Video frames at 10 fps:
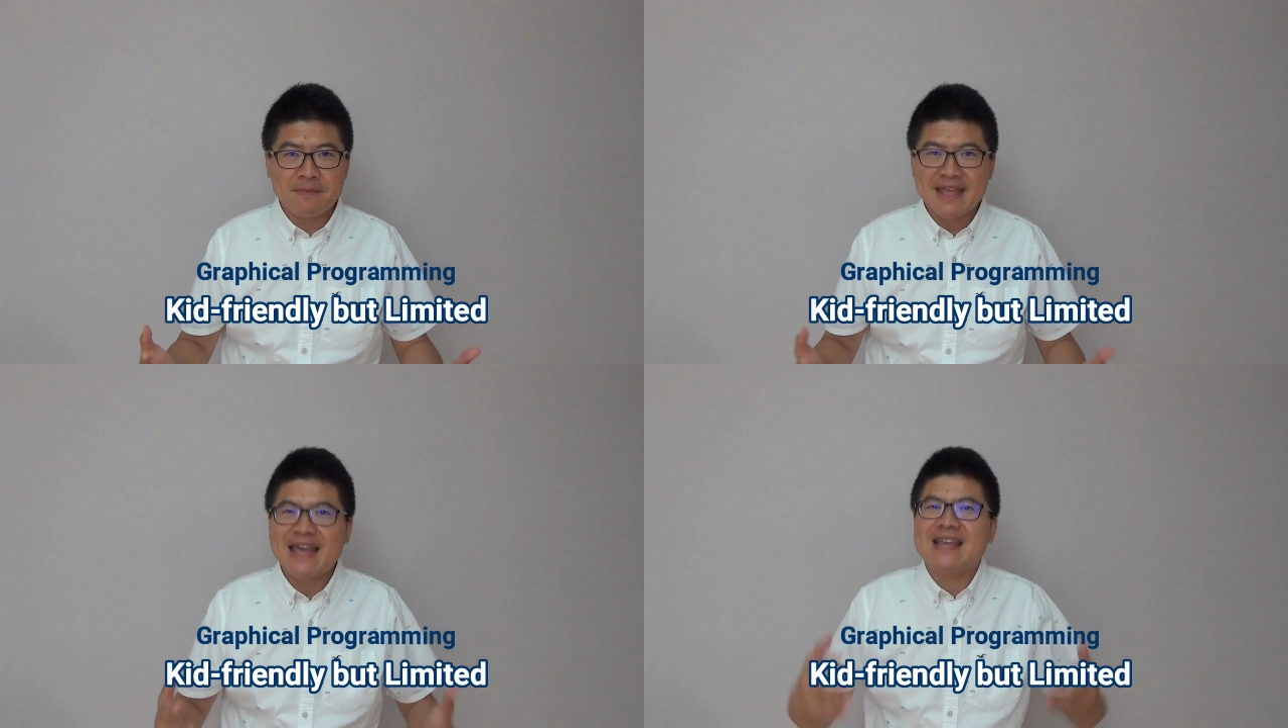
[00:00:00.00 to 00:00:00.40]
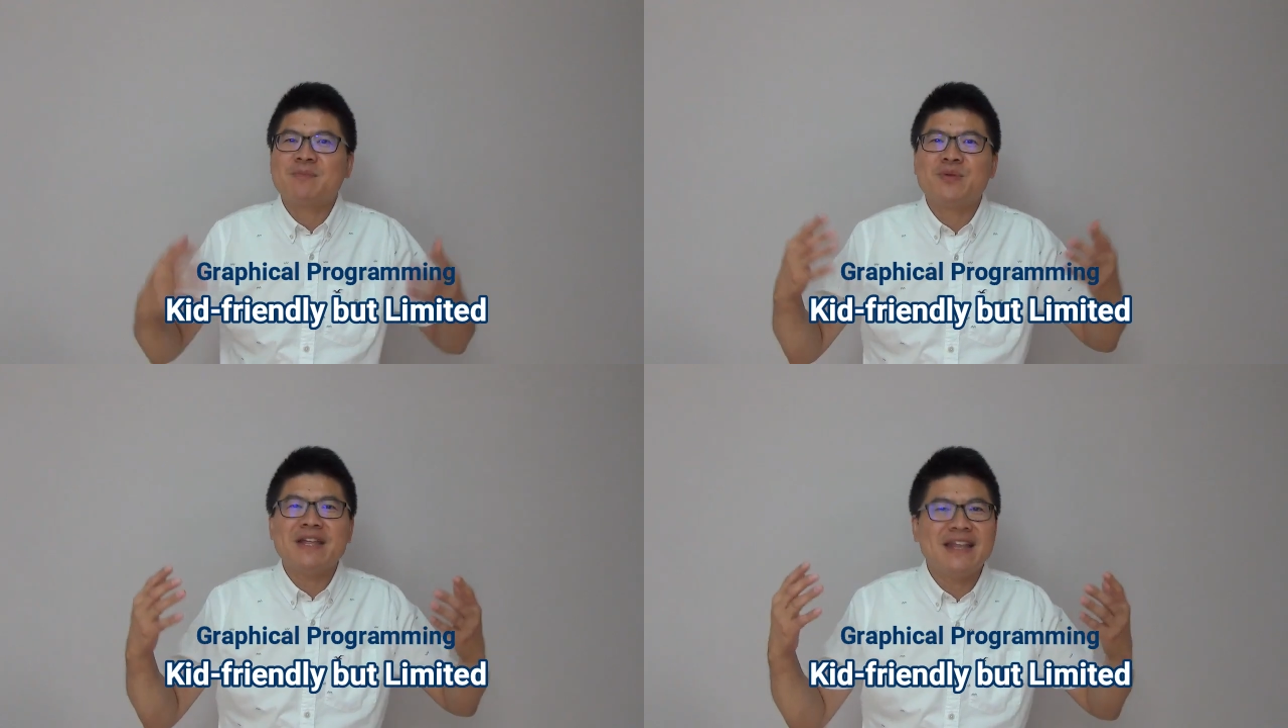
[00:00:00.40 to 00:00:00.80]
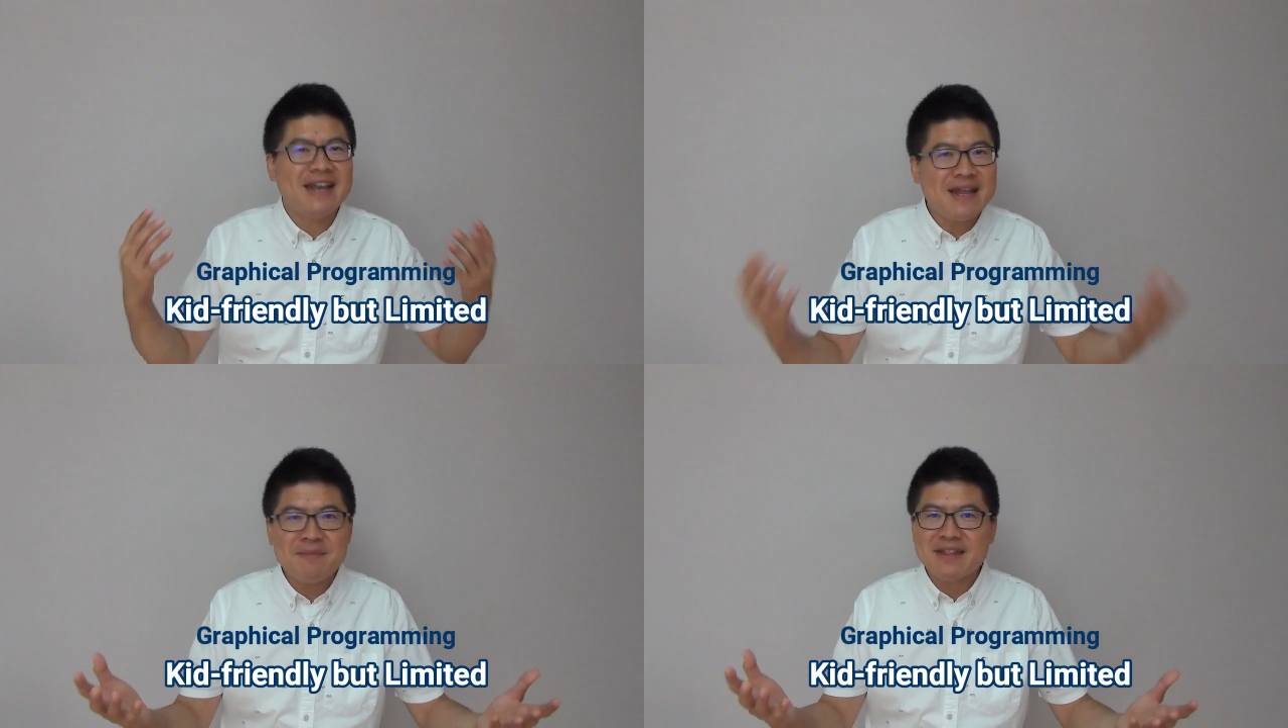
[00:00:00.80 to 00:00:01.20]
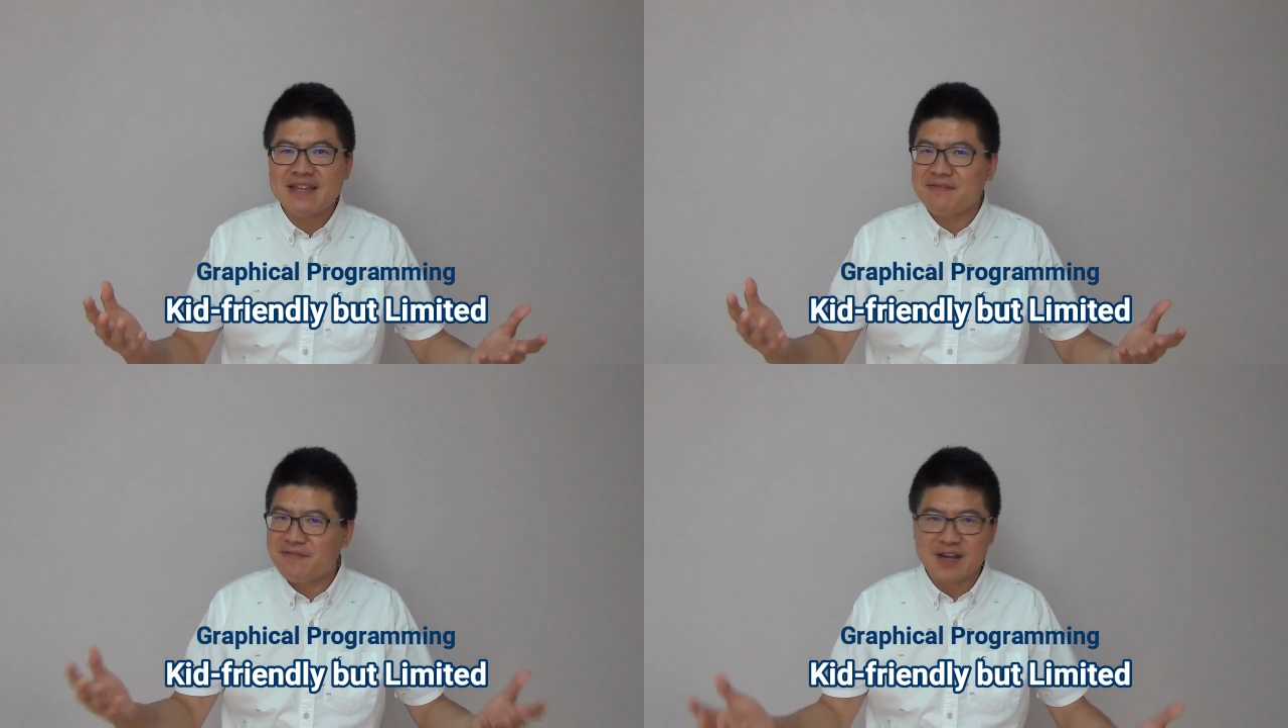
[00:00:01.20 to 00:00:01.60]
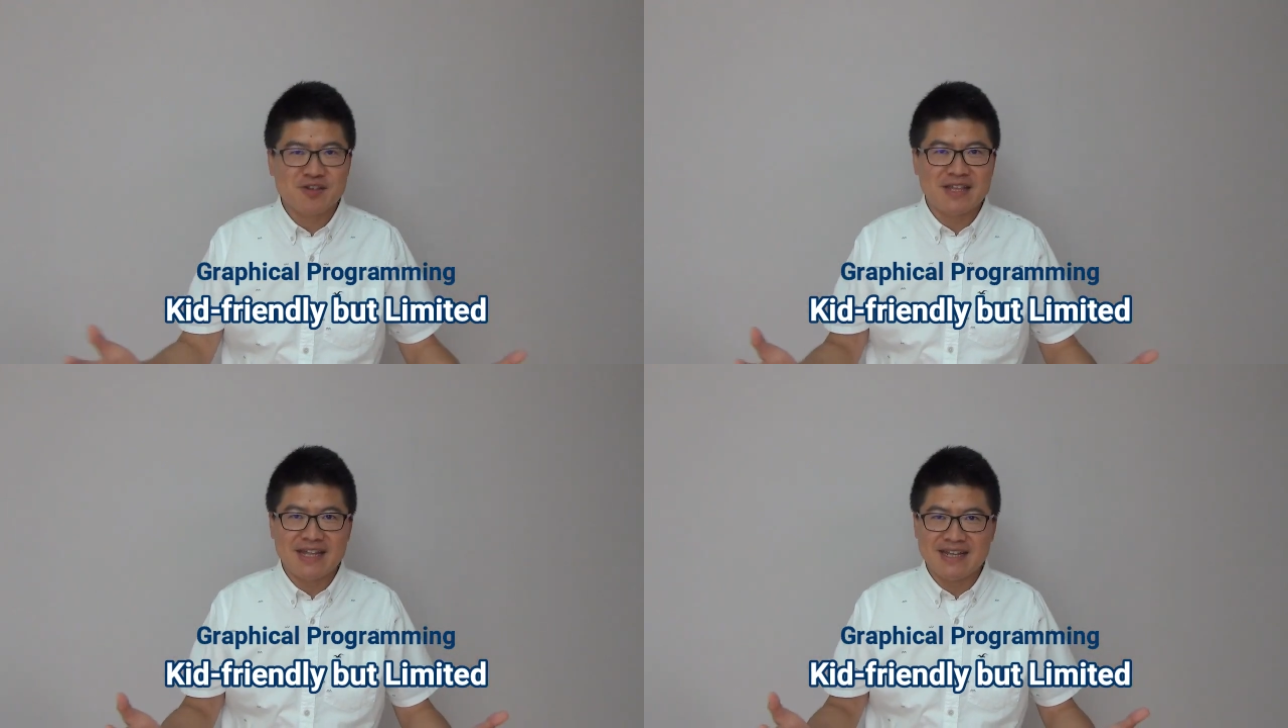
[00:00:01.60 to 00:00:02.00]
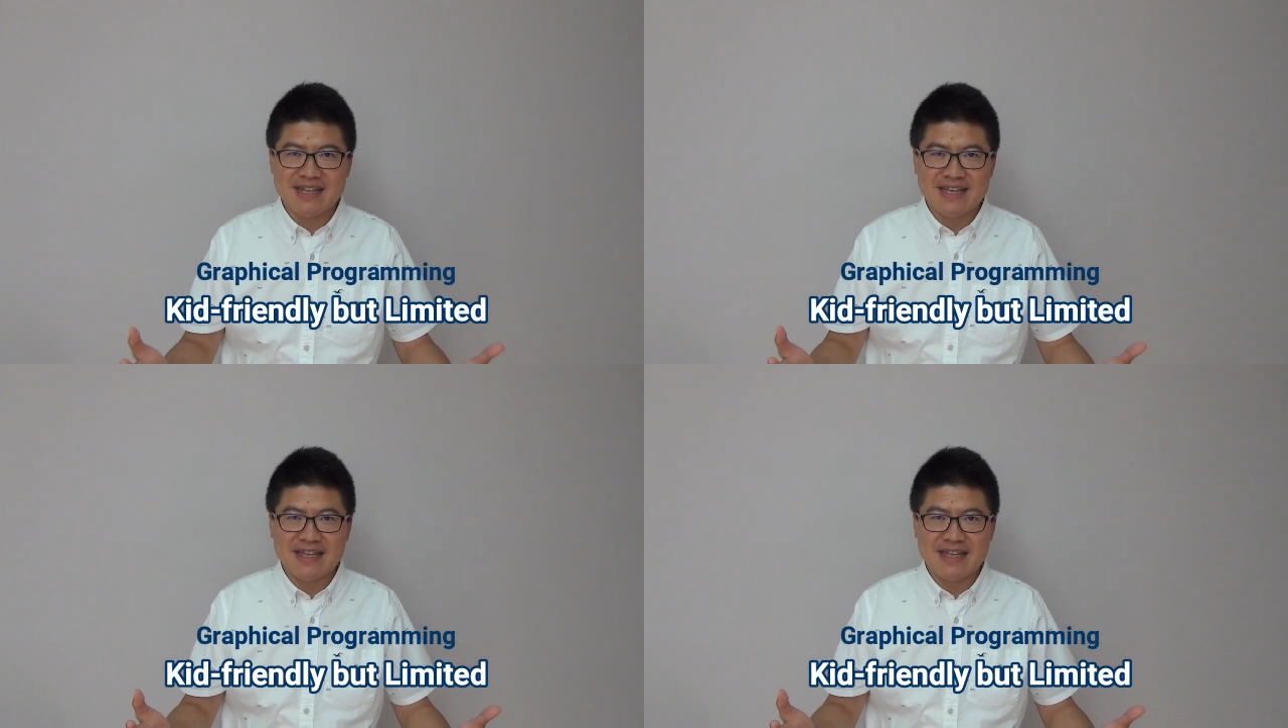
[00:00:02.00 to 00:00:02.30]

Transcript: it has pretty limited functionality.